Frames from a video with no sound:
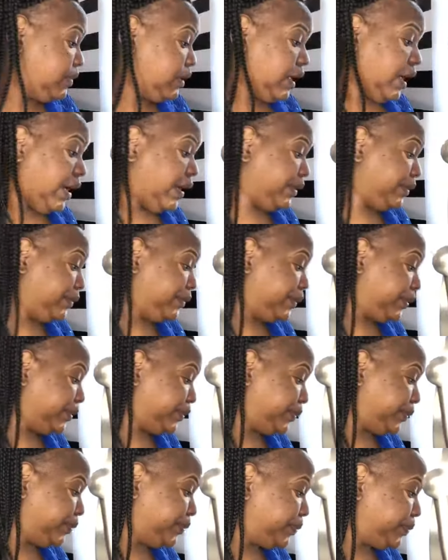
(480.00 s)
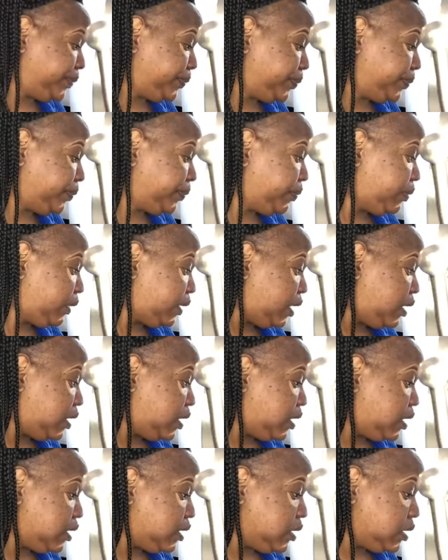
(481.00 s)
I don't know.
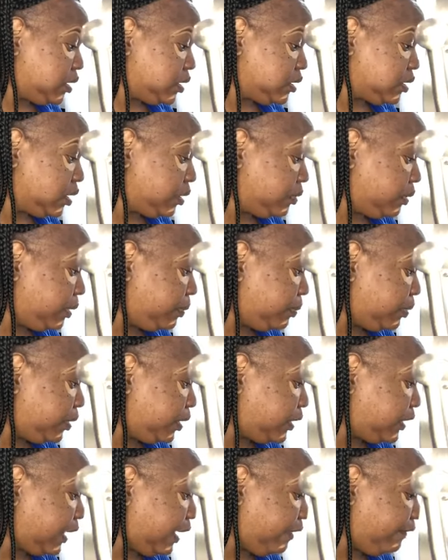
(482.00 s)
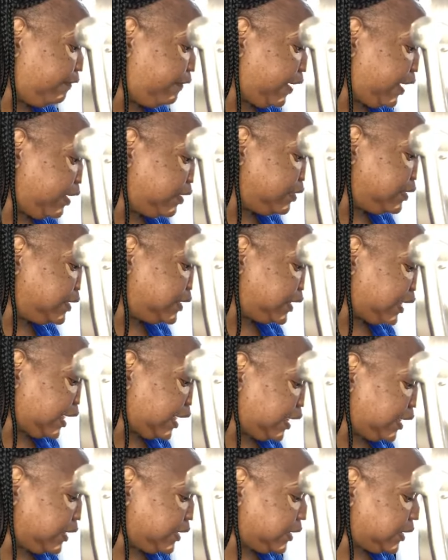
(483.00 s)
So we bought that
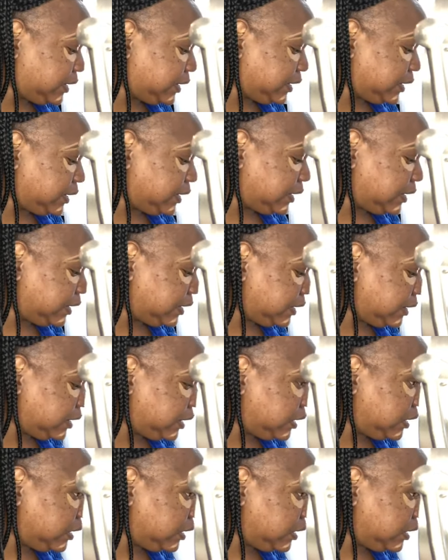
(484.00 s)
foundation.